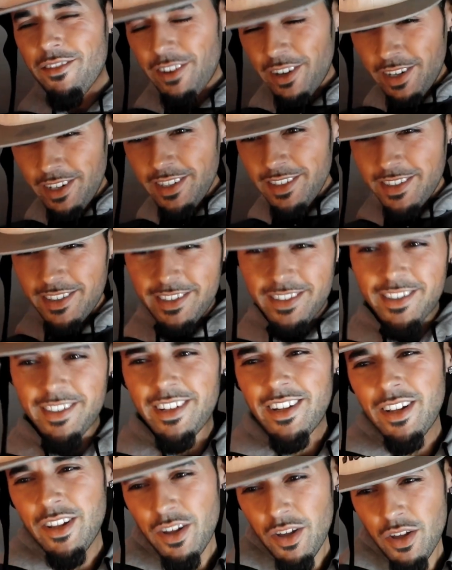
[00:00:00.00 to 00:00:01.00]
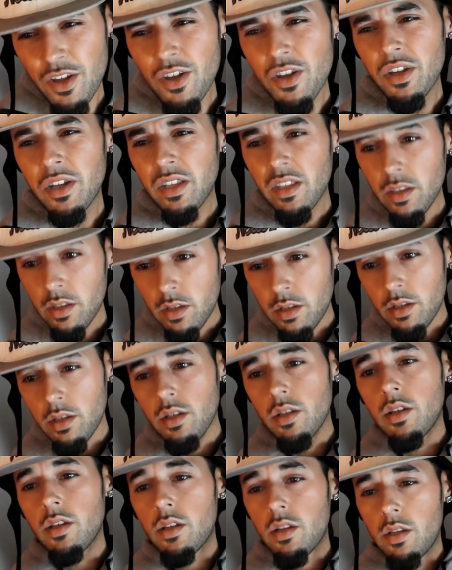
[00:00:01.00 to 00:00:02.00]
Bad, bad gal, step out,
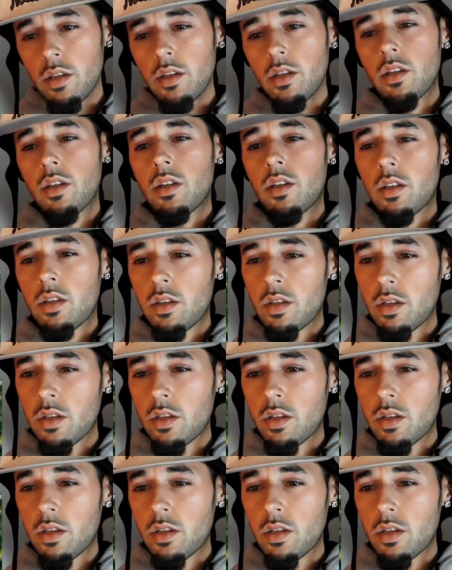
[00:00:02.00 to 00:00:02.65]
I'm stunting.